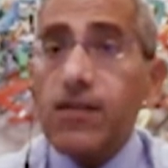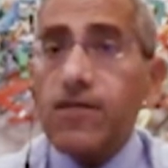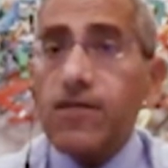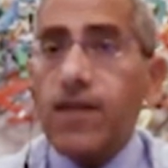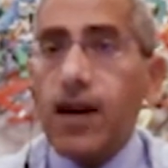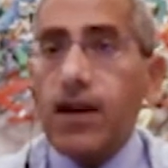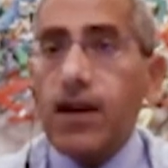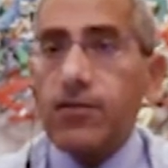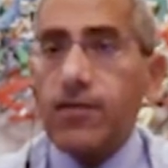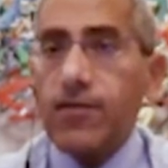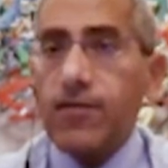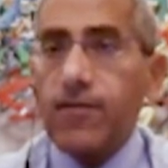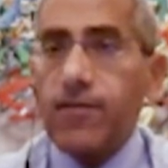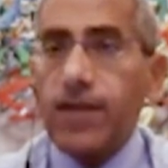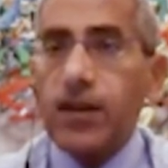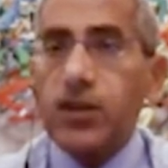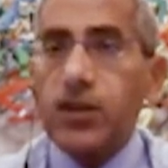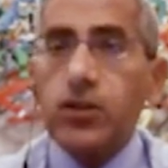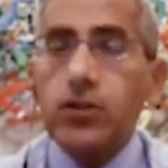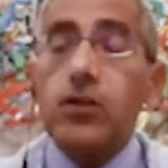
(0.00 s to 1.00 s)
viral
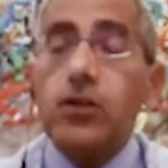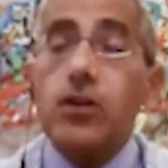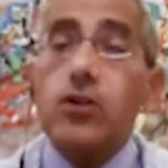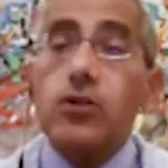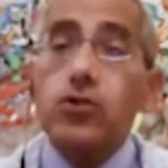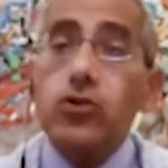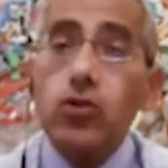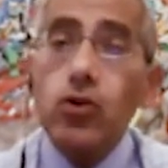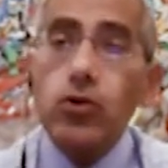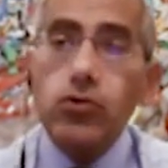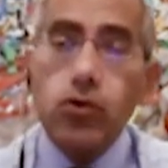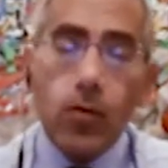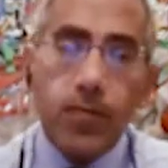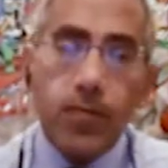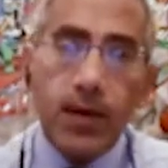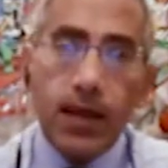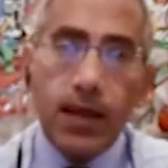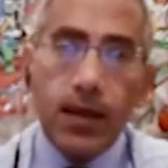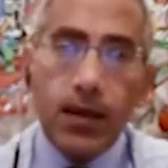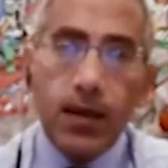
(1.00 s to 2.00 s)
infection,
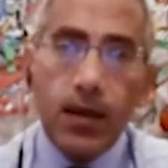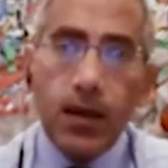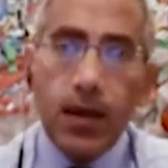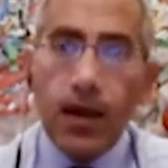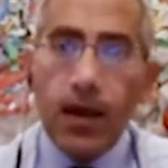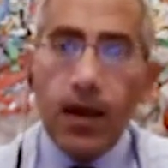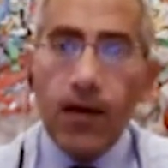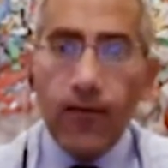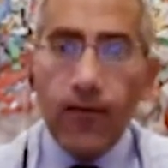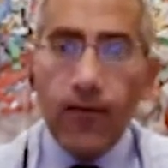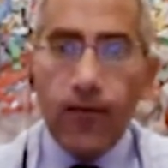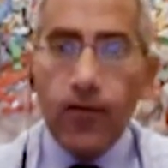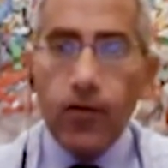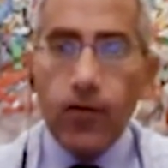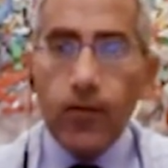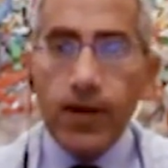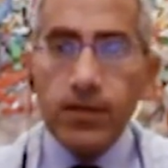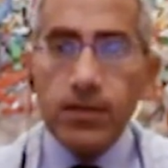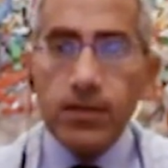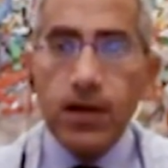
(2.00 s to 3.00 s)
notably
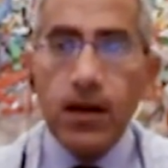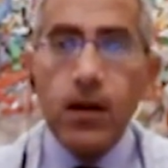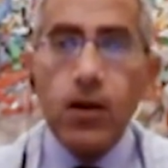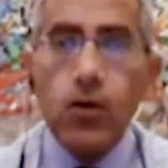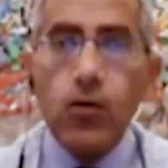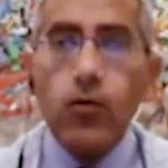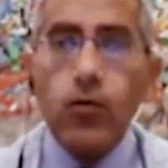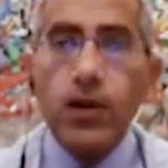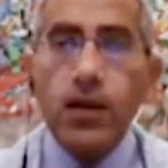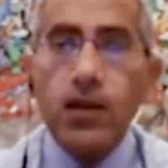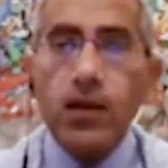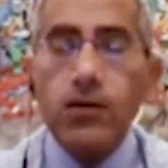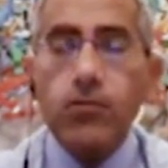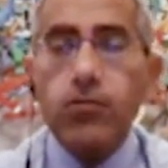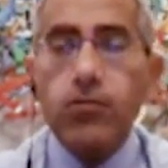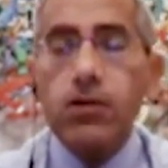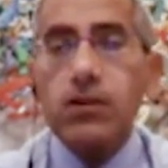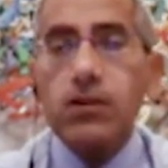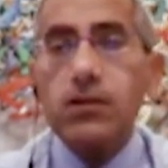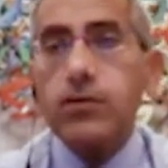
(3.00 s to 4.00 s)
influenza, will
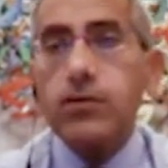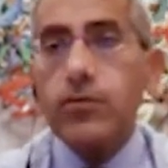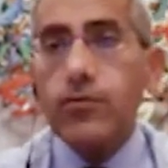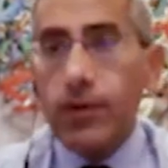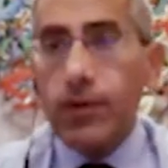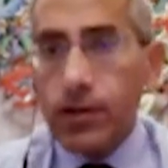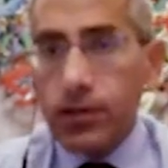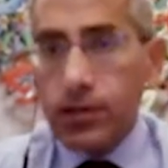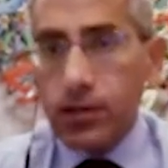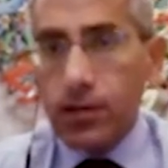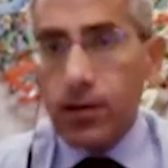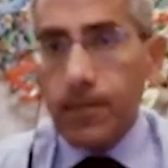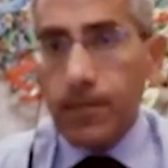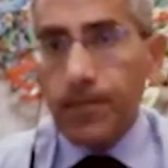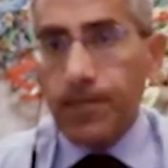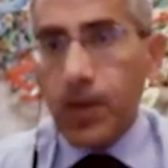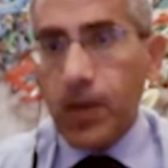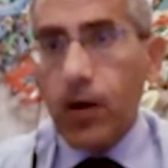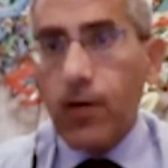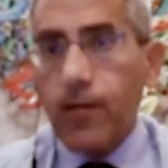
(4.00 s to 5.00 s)
increase the risk
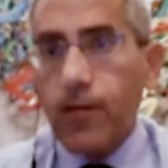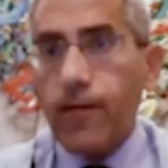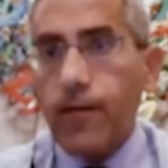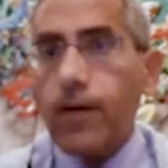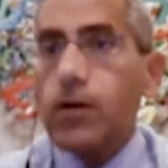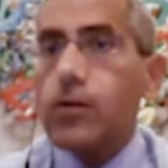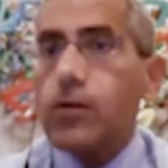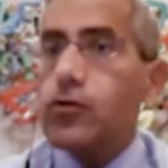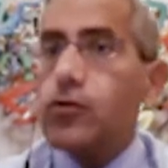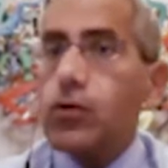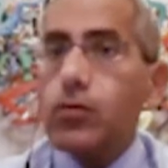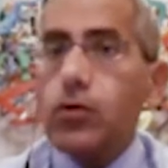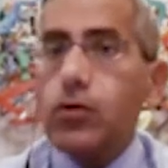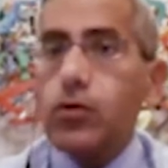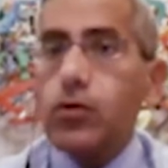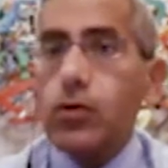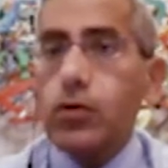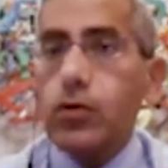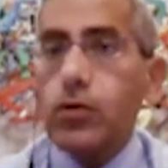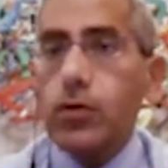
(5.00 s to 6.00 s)
of
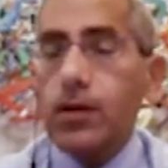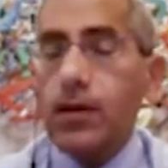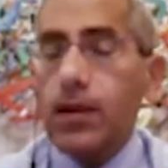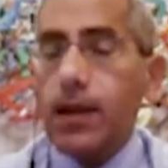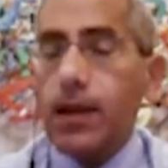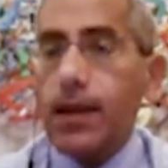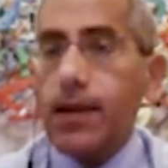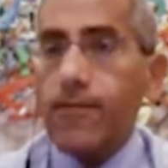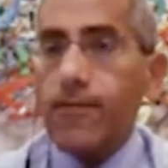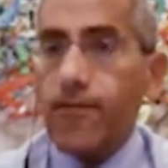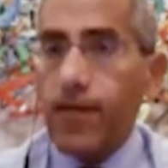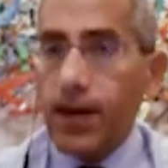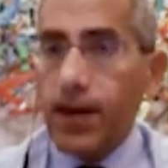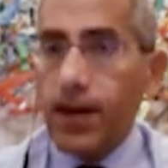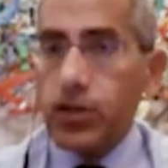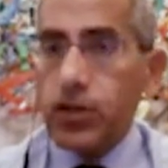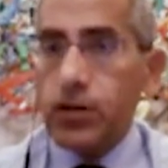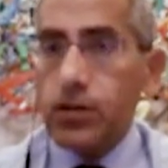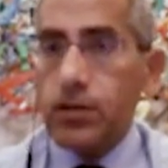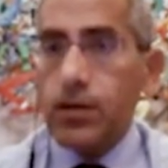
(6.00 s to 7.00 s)
pneumococcal
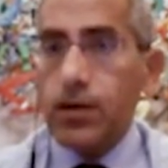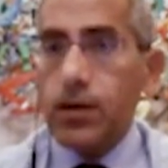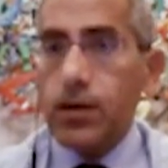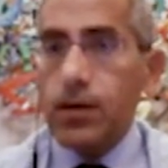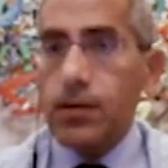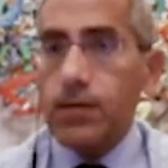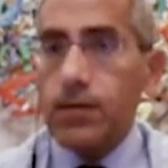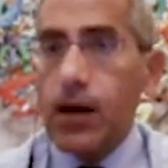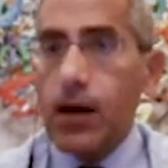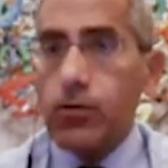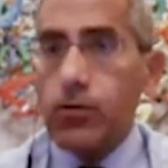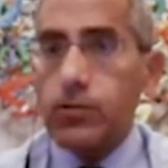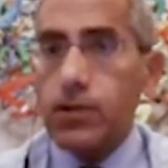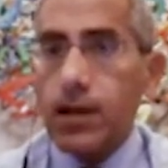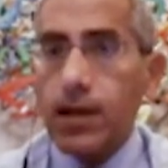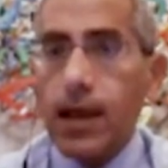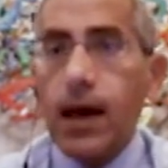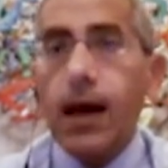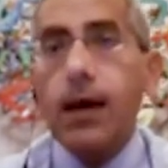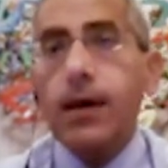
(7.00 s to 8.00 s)
infection down the
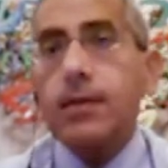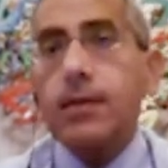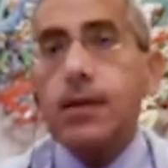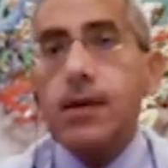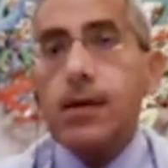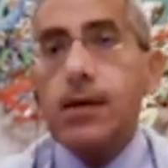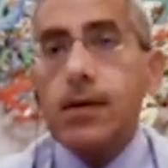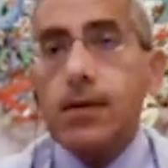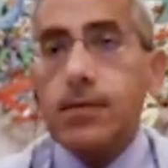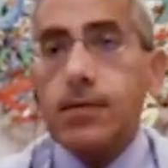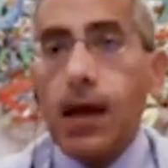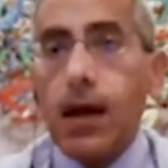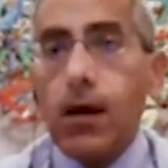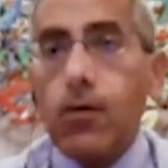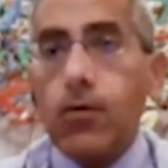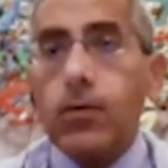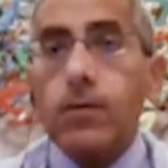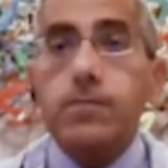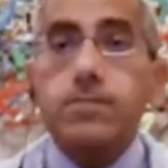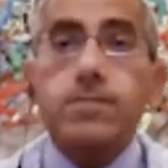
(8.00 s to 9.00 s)
line.
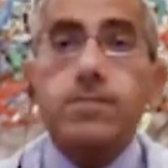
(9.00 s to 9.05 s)
Now,